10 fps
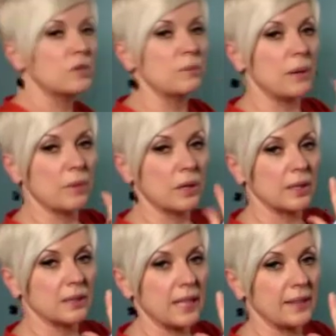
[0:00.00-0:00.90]

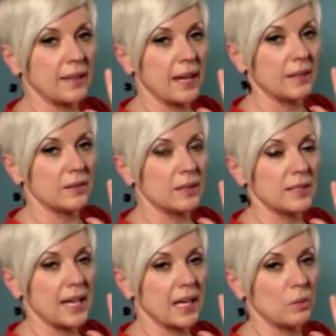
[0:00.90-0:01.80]
remember, let that
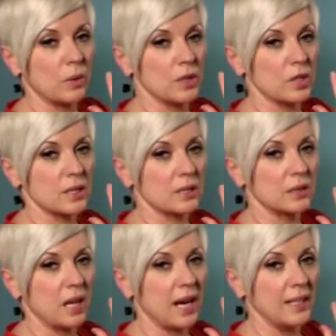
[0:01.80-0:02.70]
second one just
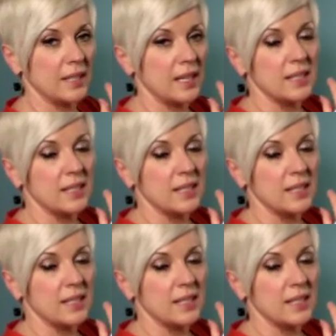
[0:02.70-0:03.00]
glide.